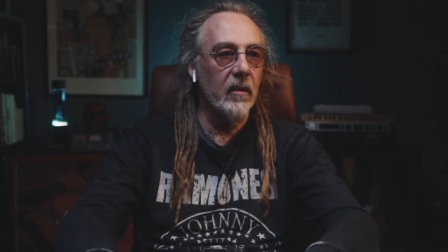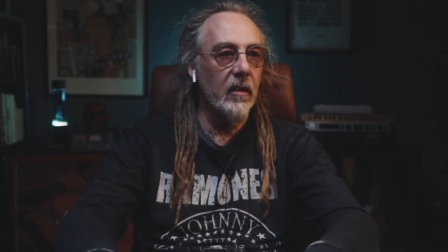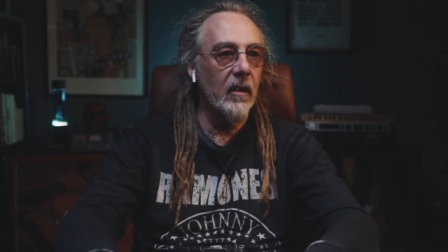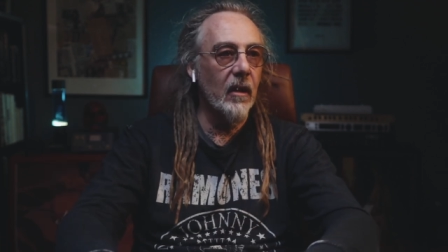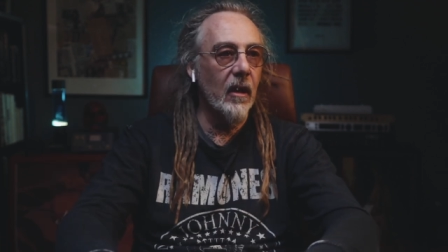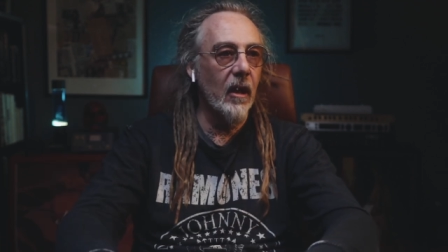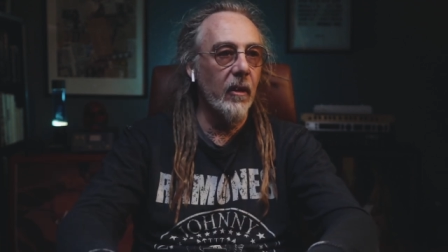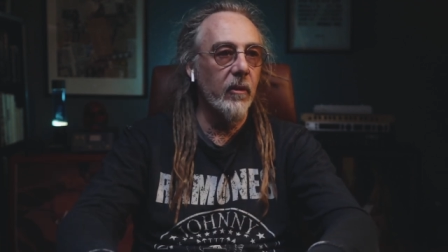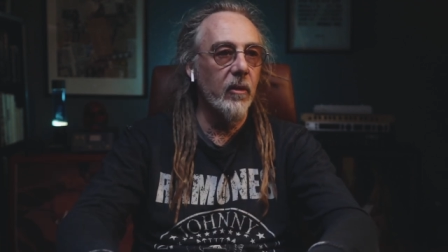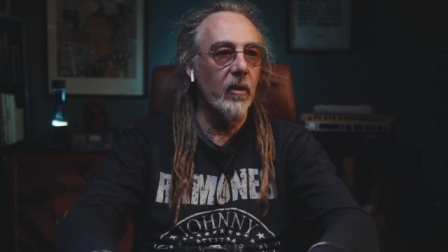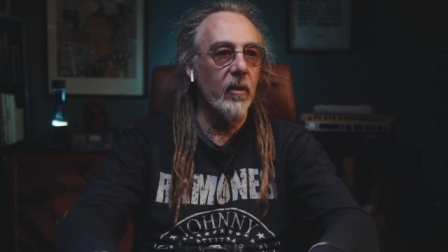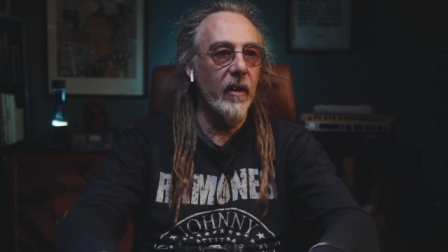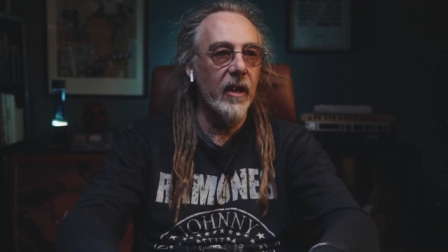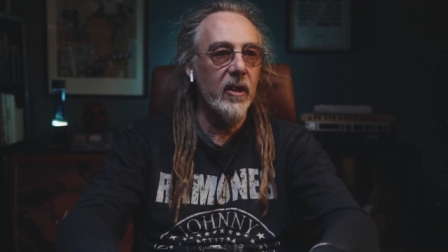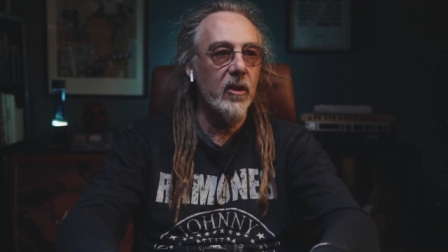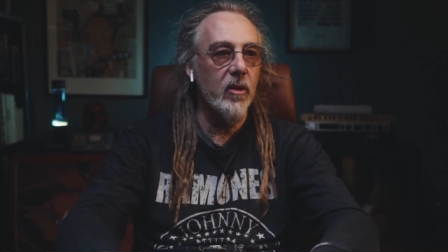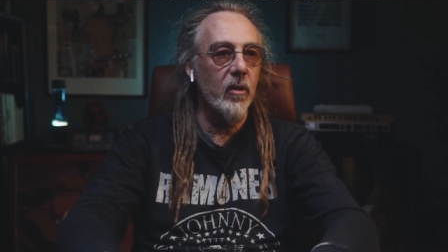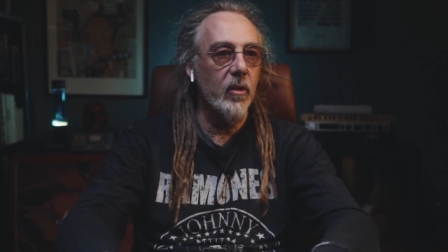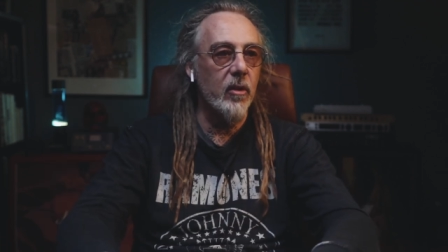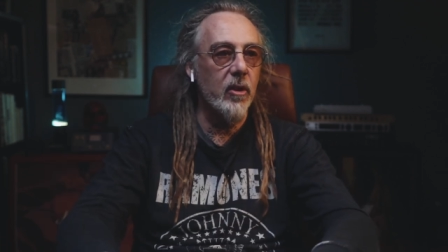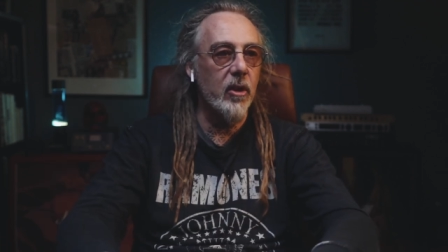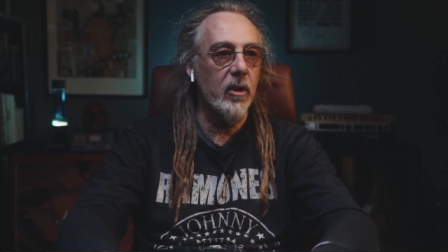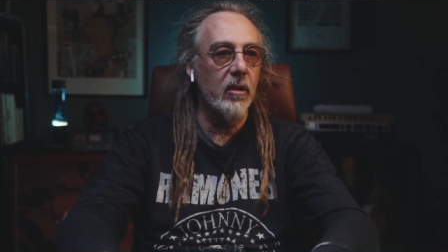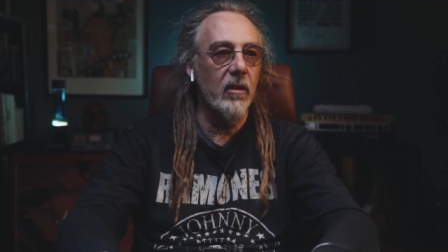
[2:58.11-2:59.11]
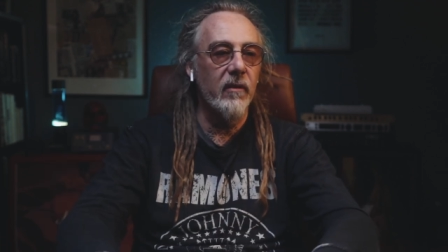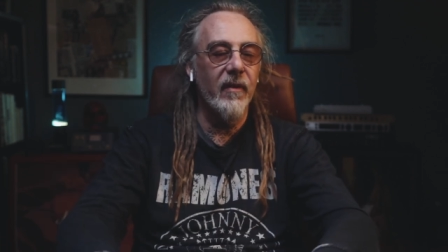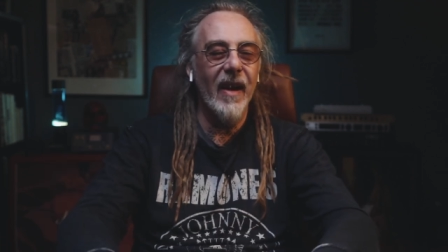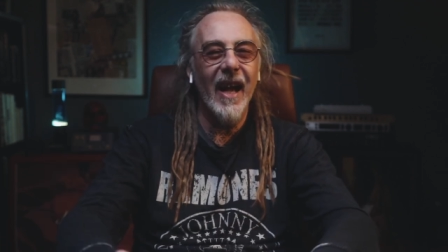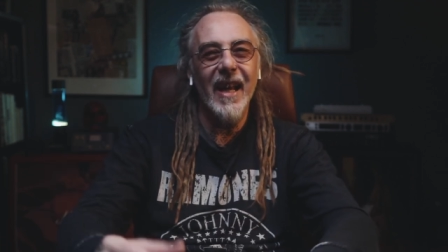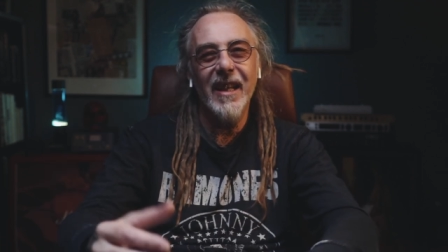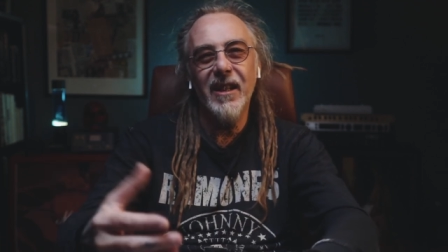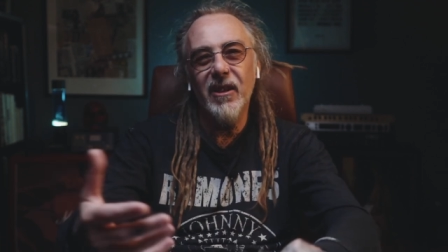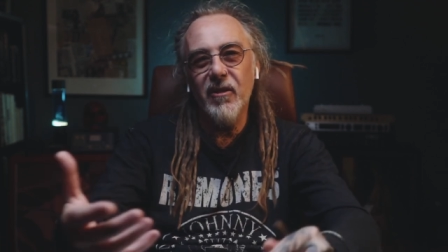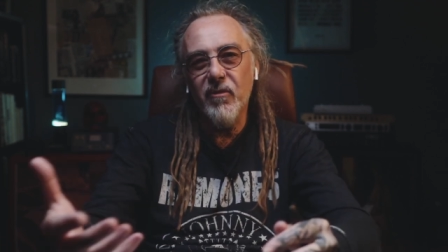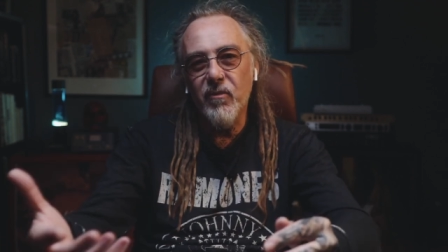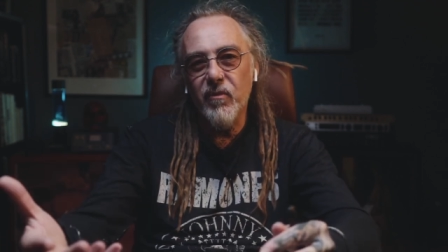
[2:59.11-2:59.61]
you know, and all that sort of stuff,
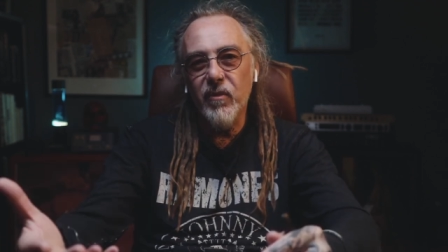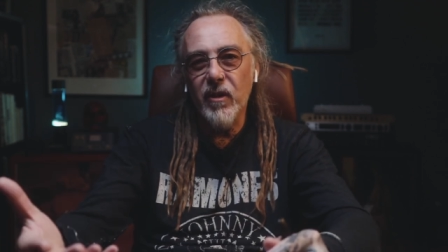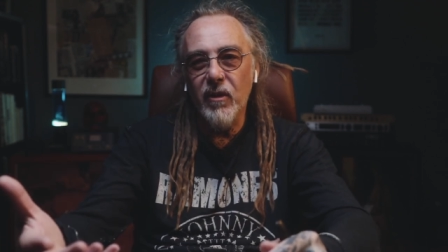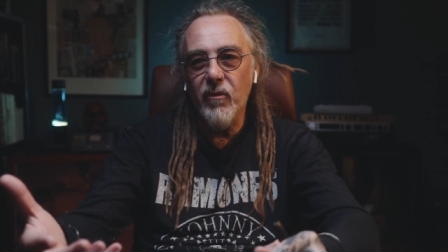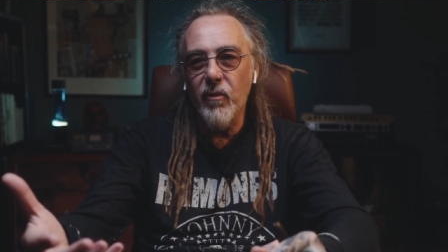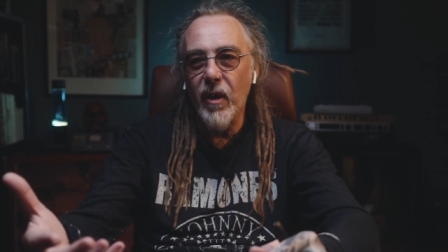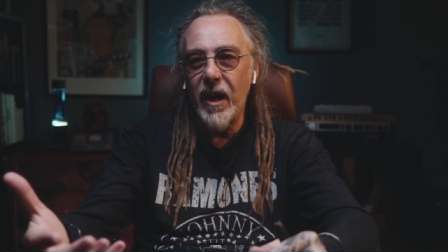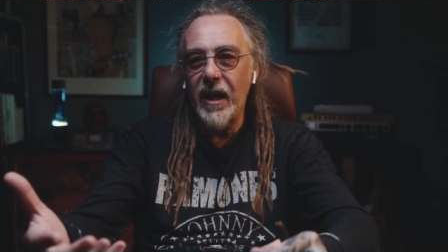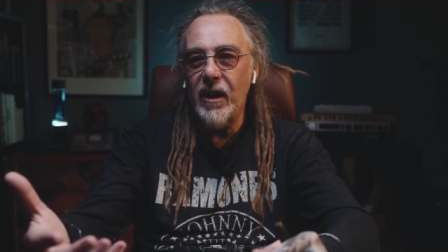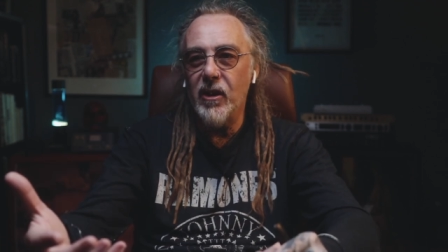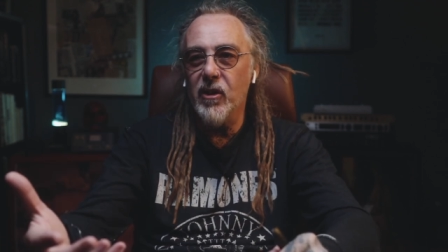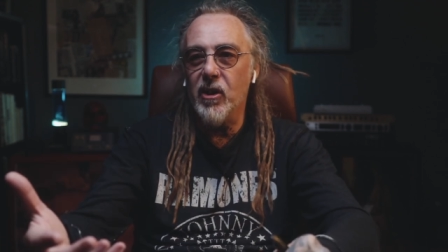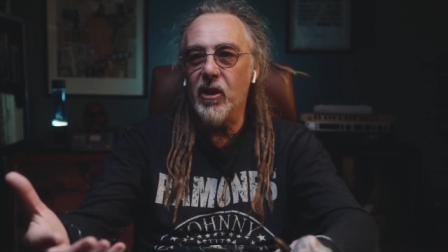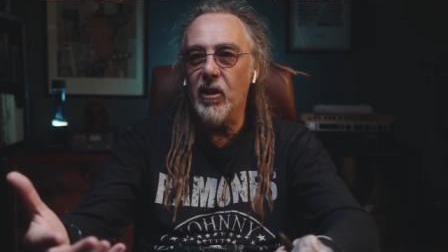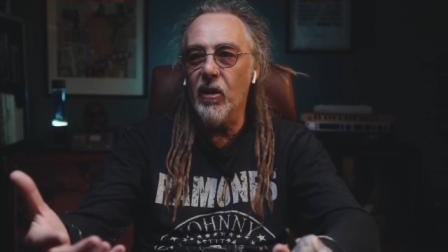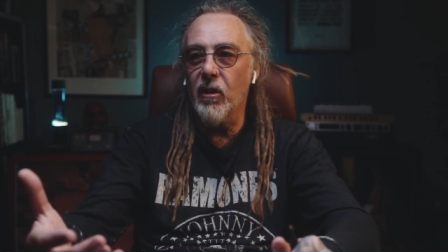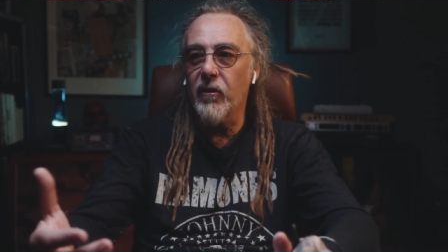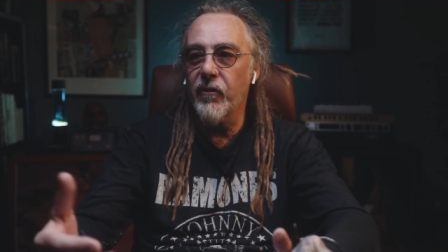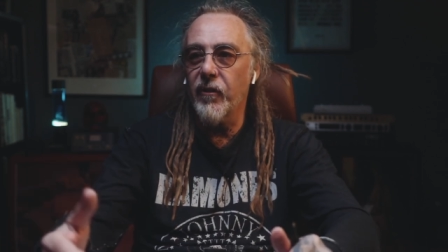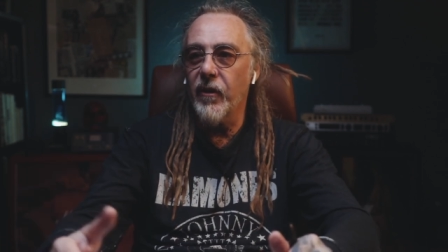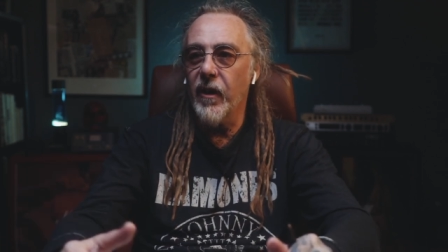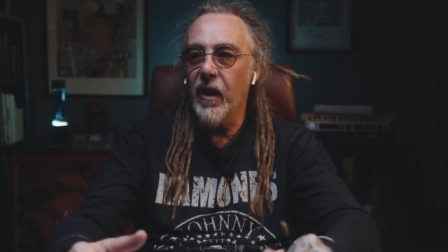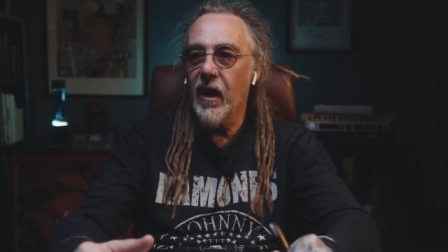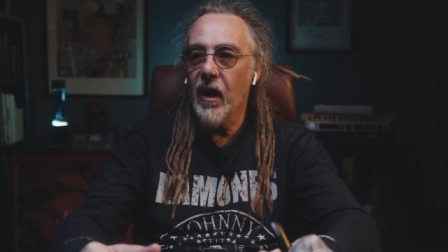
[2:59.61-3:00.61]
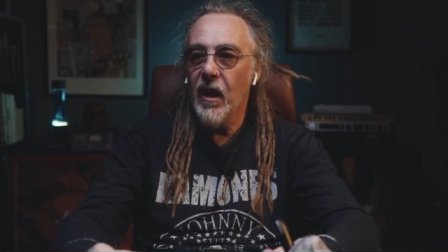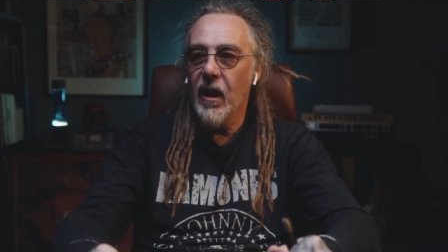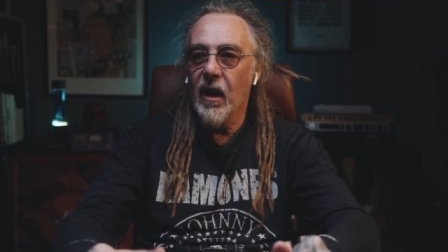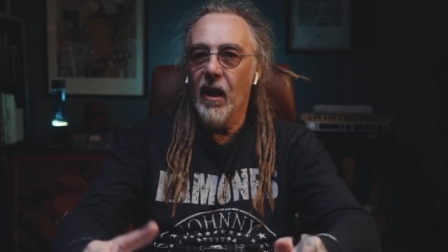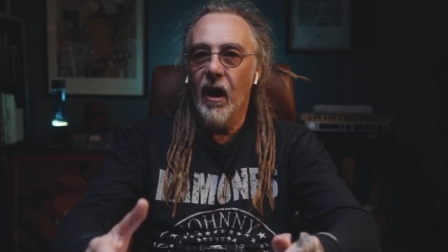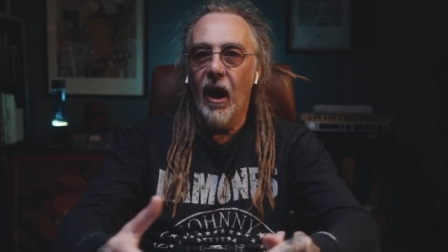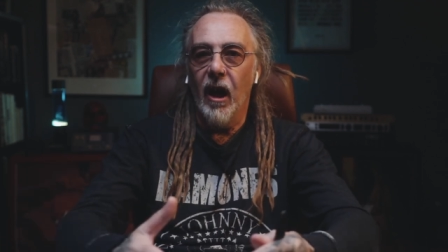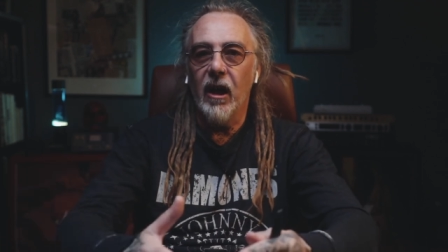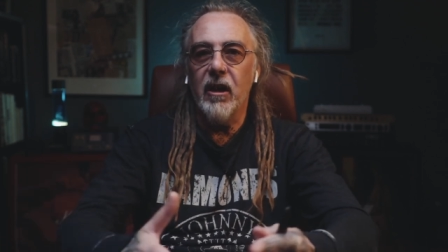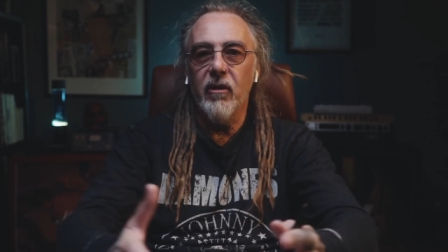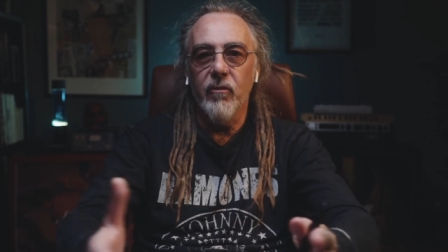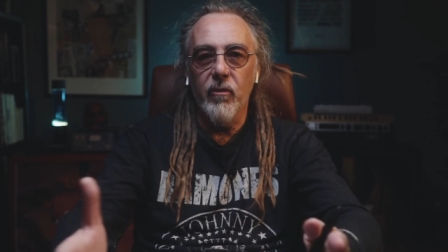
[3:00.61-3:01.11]
and the written stuff,
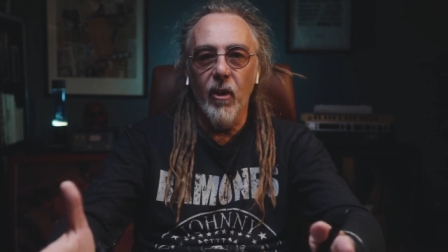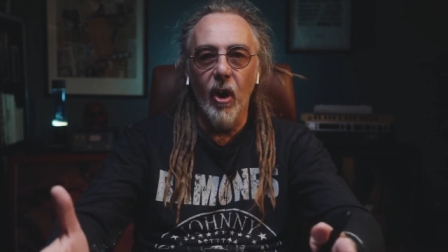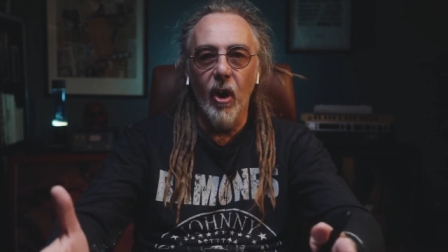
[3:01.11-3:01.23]
I can